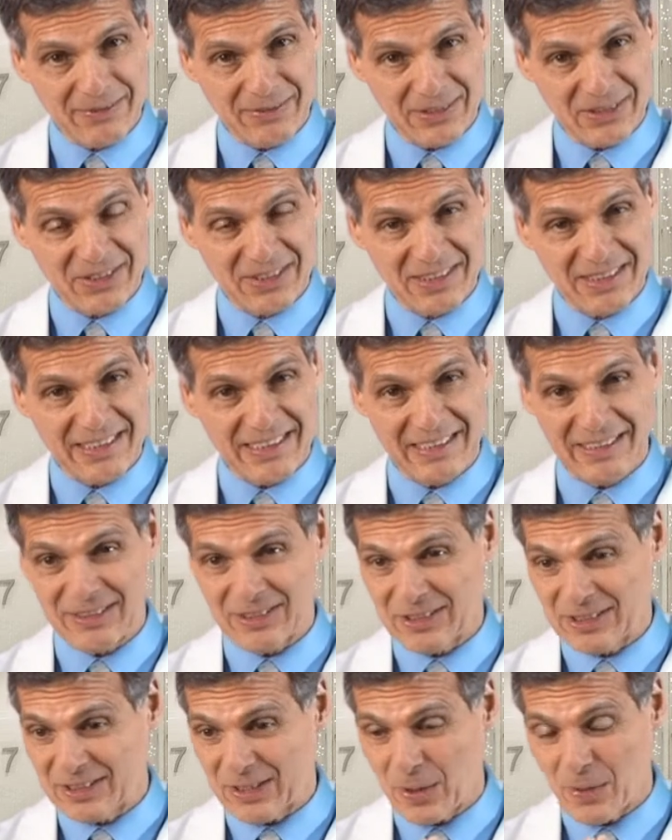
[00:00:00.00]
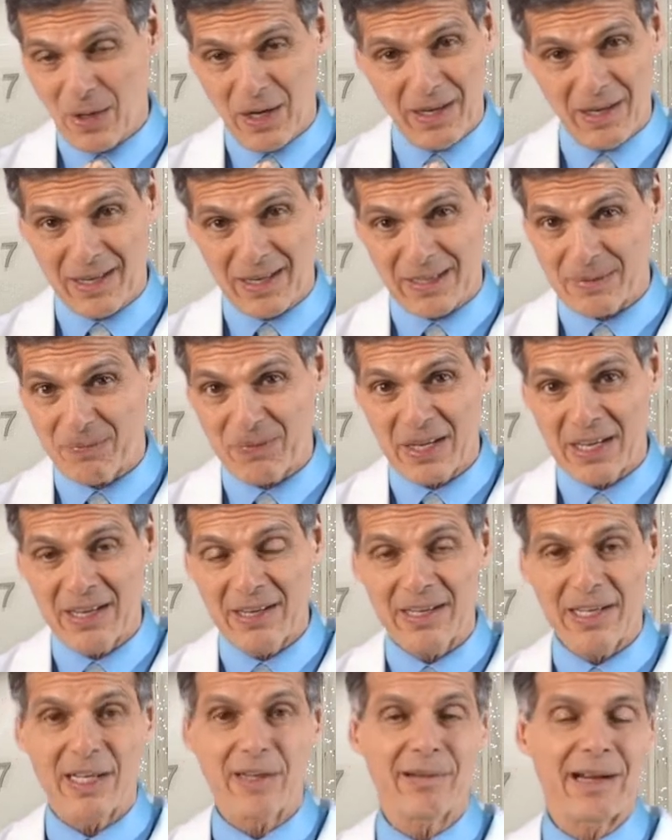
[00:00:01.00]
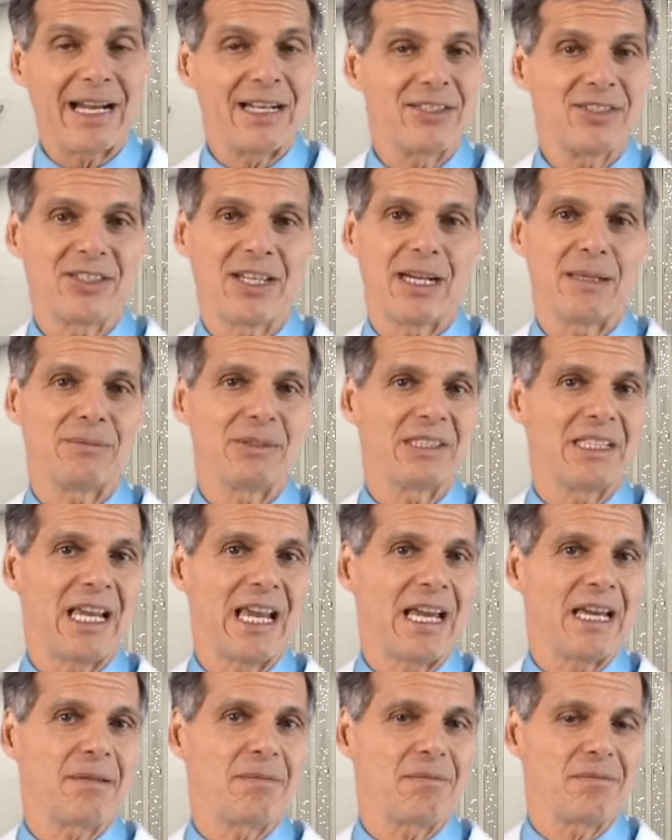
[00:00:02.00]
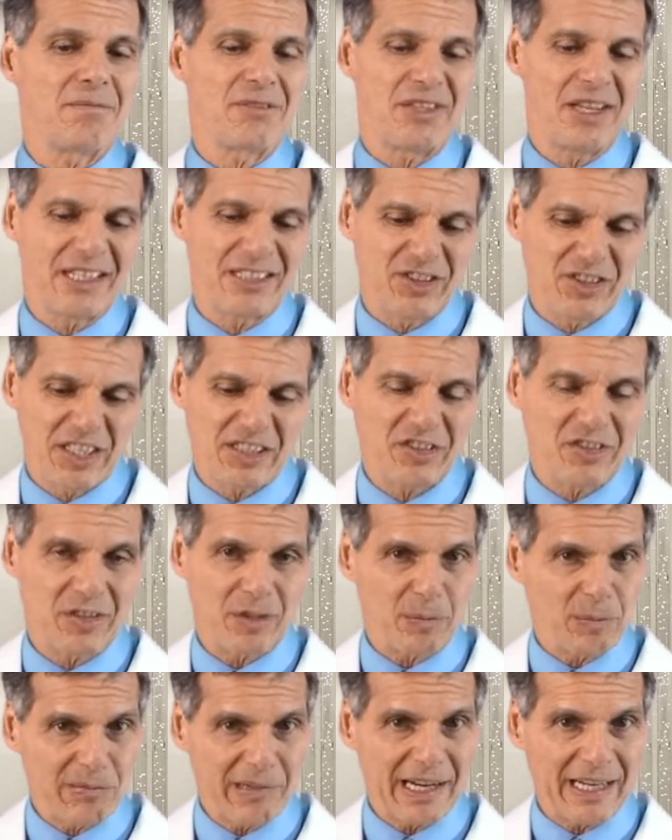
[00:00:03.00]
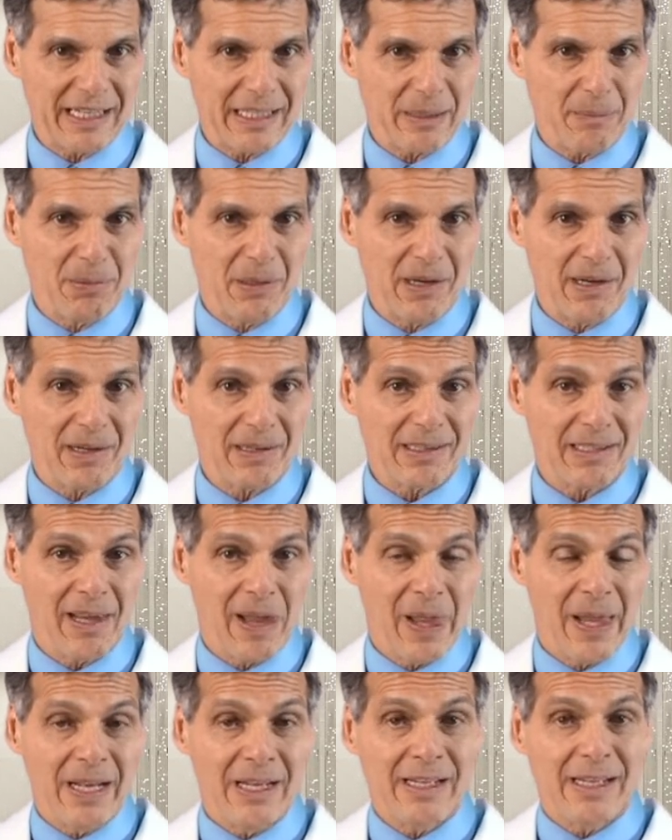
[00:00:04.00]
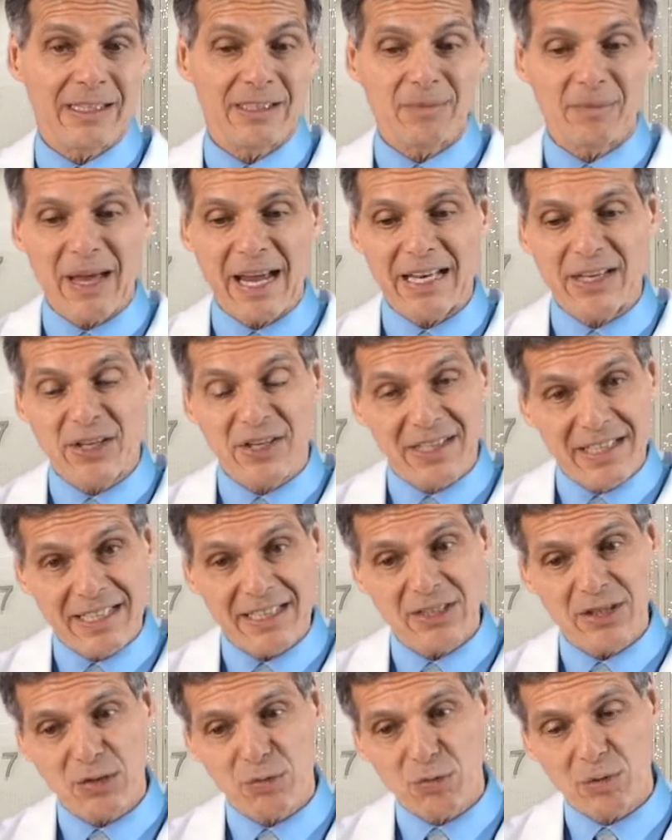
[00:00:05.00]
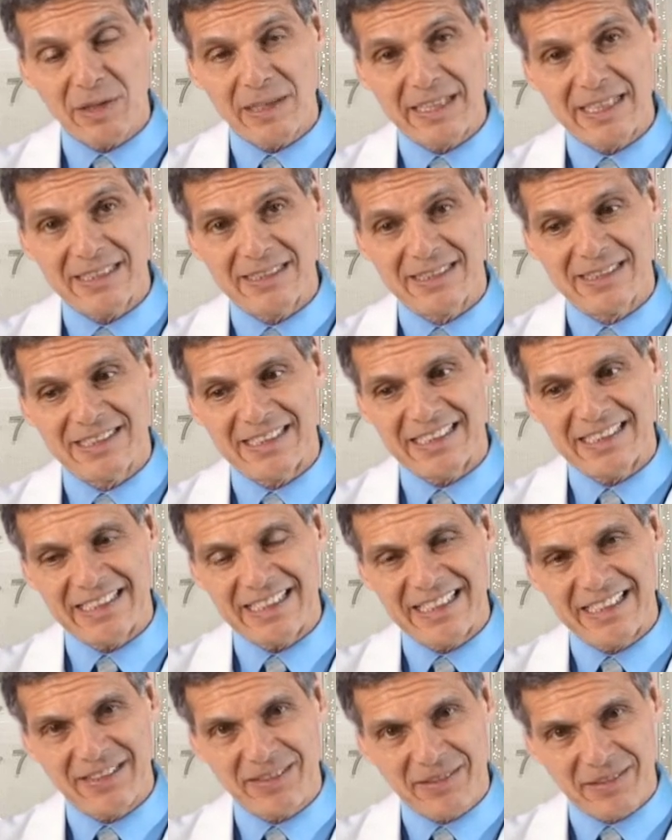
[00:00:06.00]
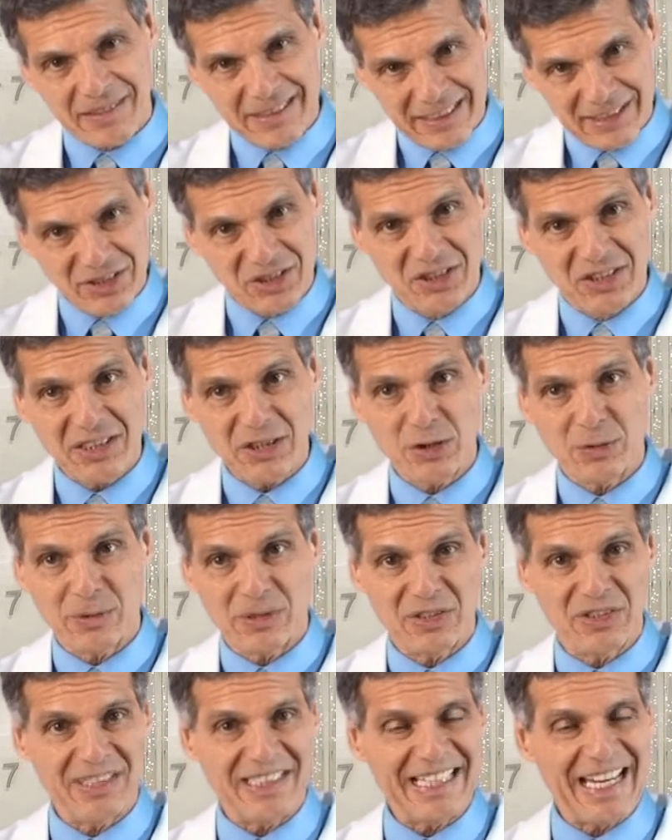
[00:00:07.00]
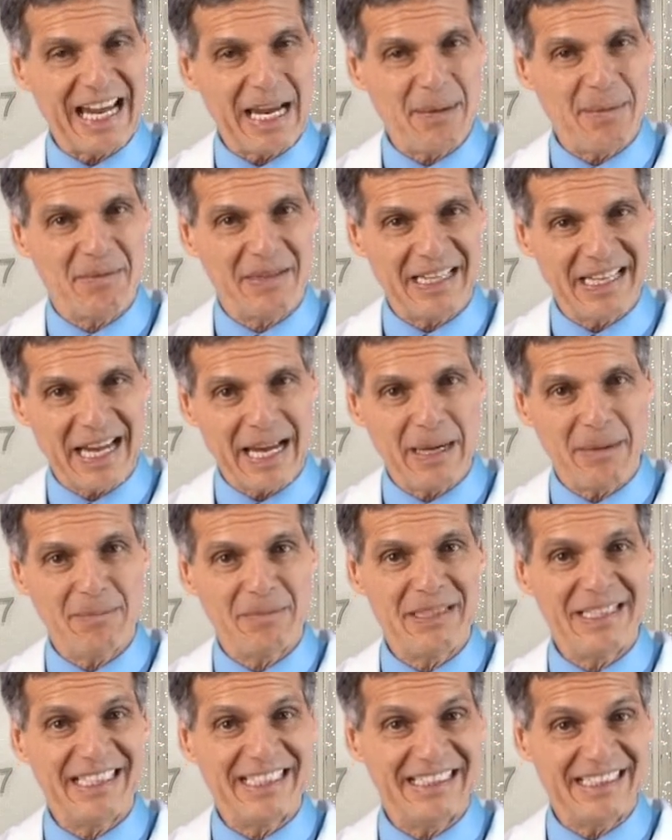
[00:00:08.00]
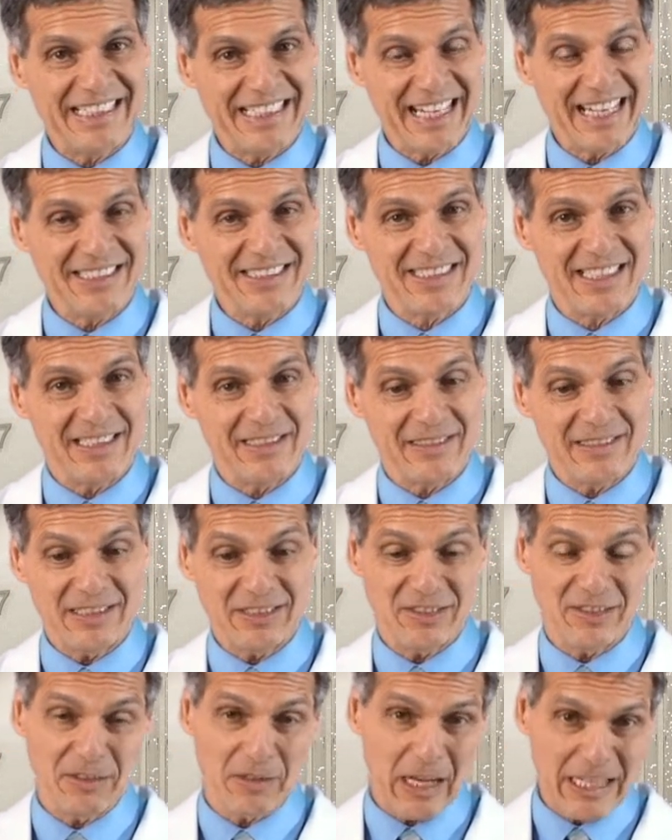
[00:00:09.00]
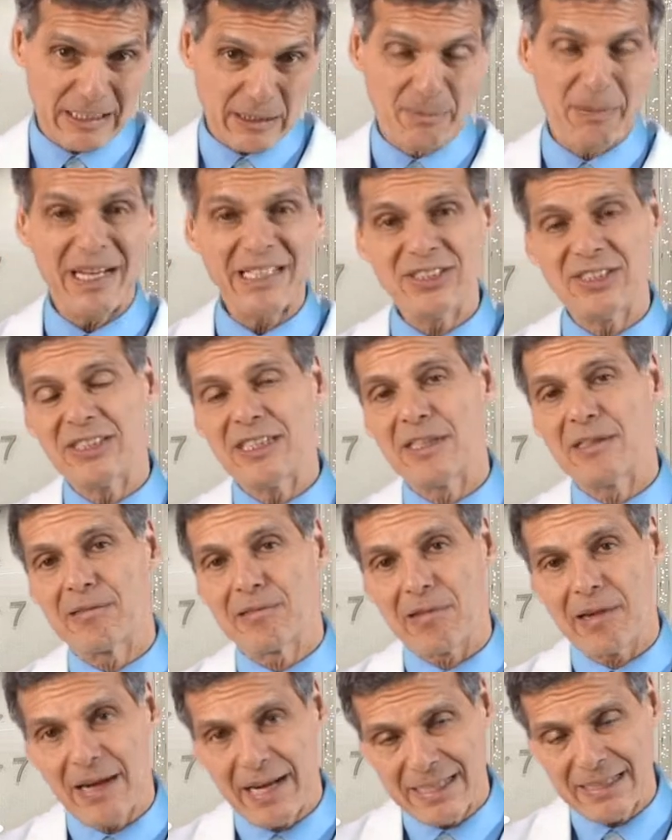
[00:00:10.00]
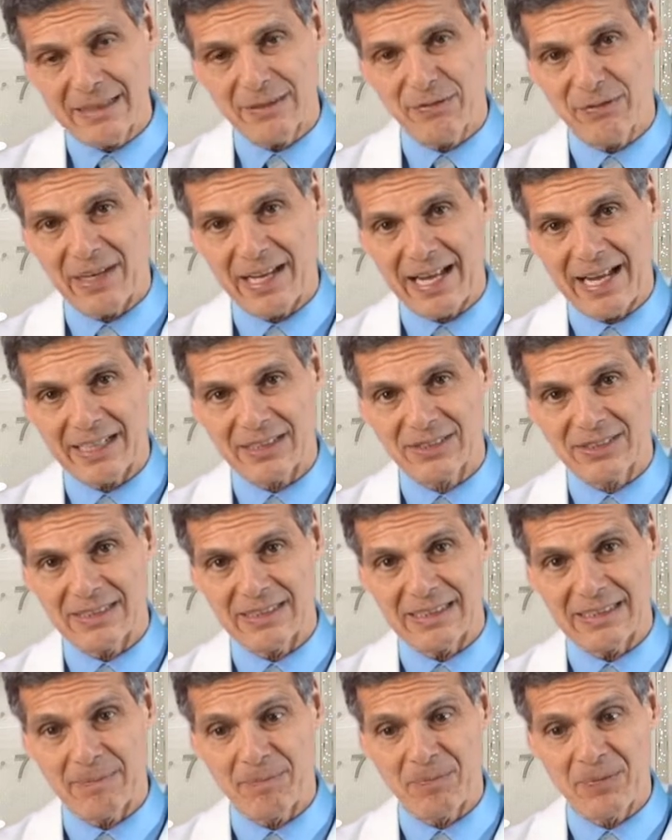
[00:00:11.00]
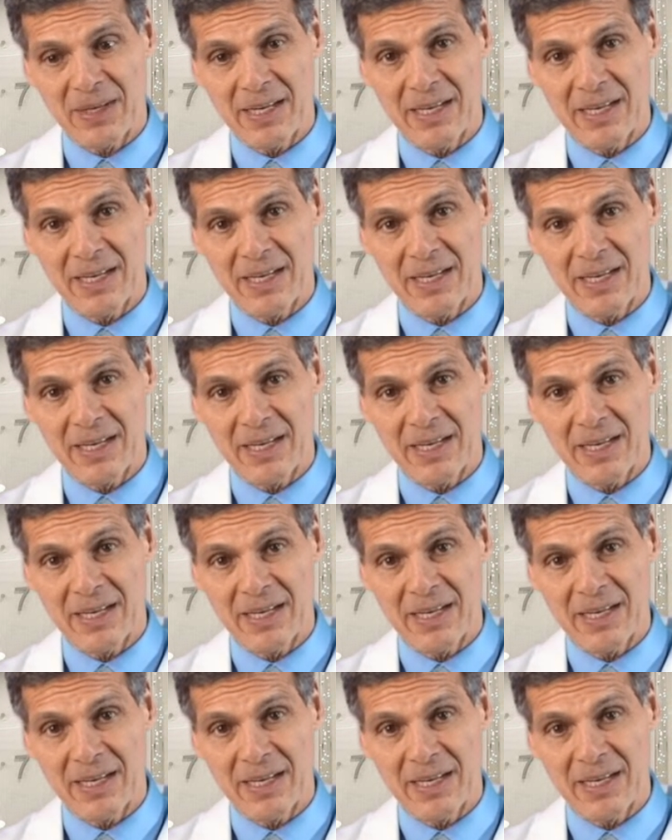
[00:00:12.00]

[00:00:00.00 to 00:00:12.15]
of the seed is so hard, your enzymes can't digest it or break it apart. And you need to release the inner constituents, the MD and the SLD. So it's best to grind the flaxseed